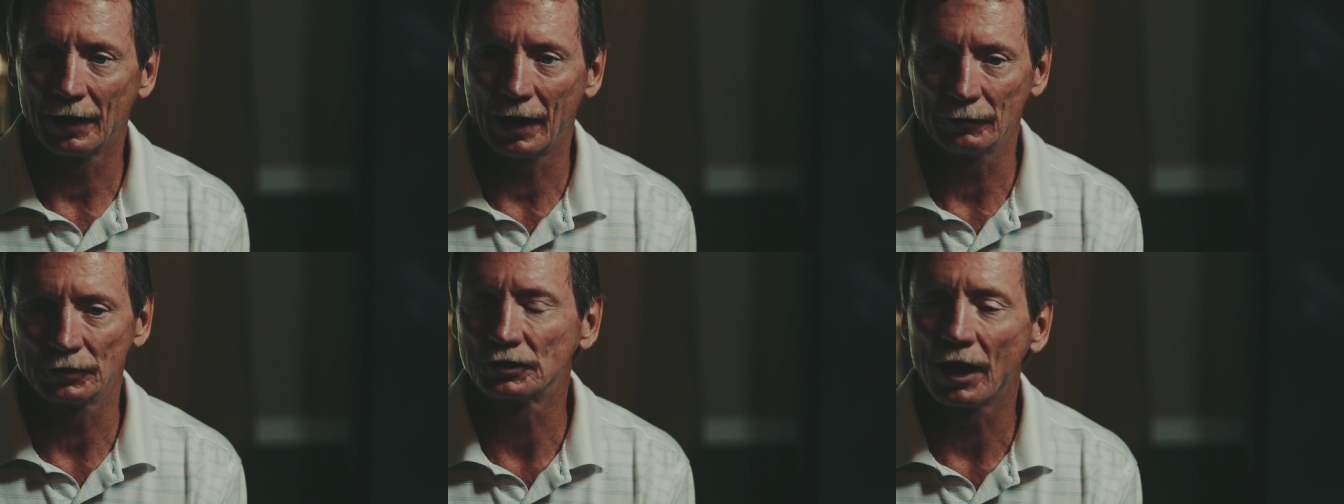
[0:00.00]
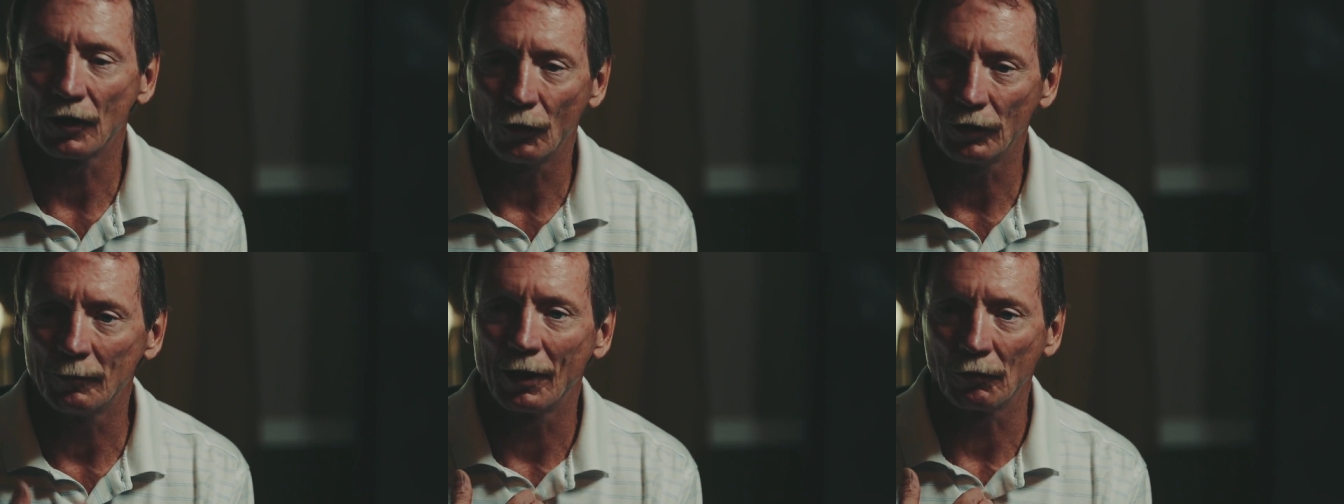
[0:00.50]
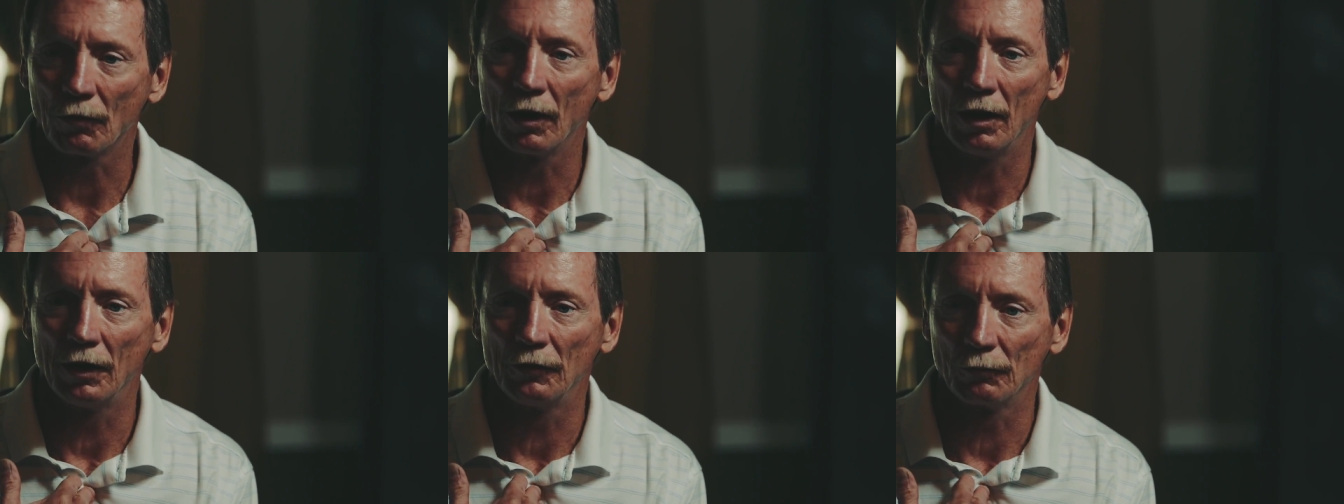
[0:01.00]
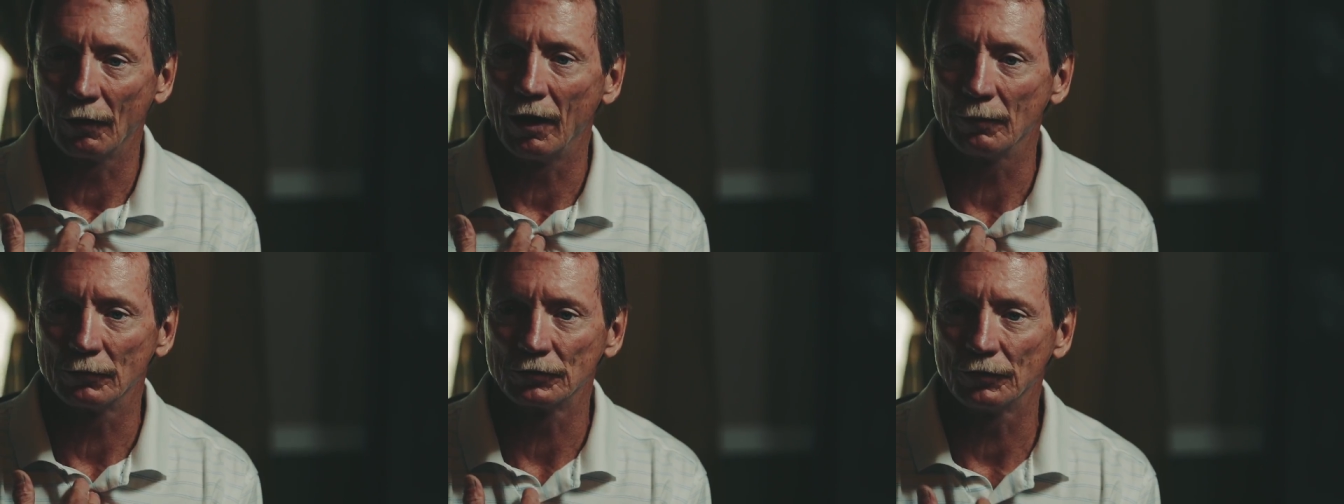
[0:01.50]
I just thought only about Ron.
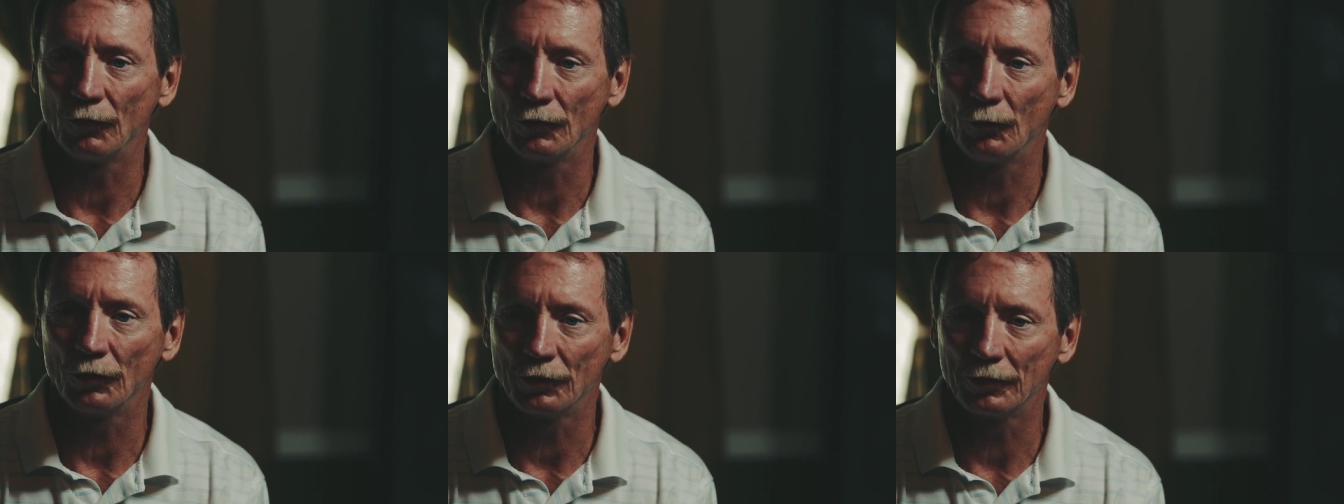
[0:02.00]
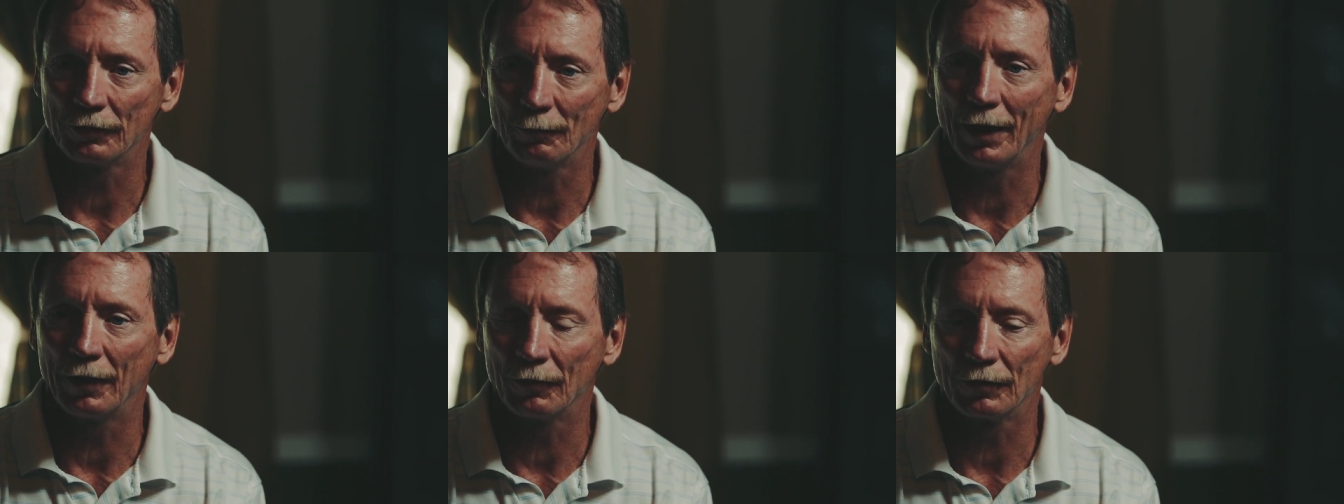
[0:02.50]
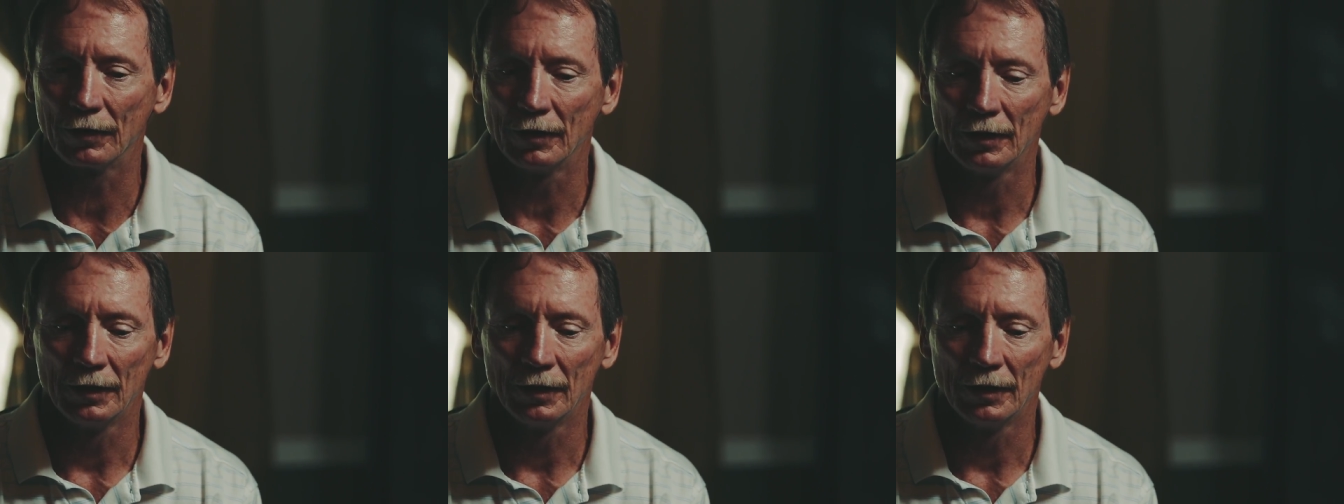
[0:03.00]
Ron was the only one that mattered.